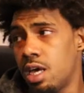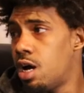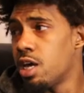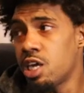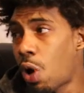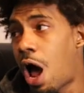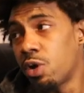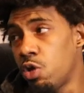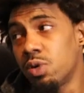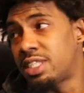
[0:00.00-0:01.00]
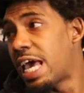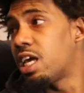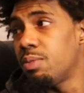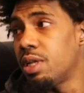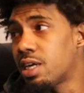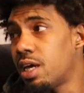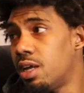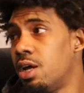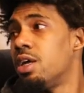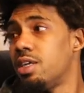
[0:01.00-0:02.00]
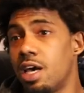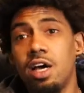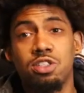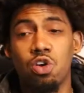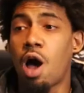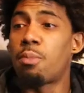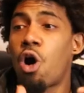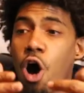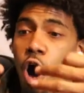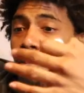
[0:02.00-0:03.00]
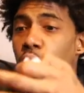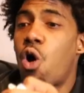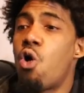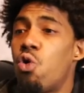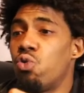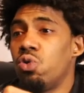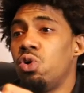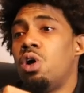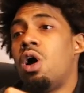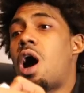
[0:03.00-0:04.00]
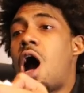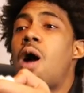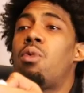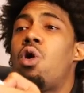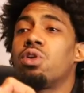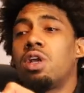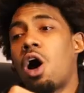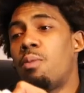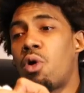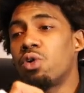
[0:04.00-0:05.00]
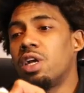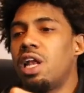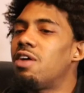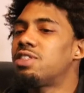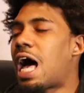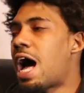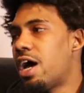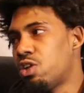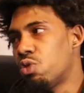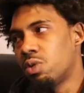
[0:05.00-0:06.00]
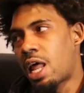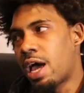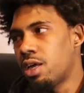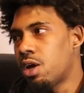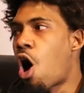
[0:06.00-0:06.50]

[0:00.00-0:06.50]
Yeah, he I, he was we taking was it. Yeah, so I'm on I'm on I'm on the I'm on the left side though. Like yeah.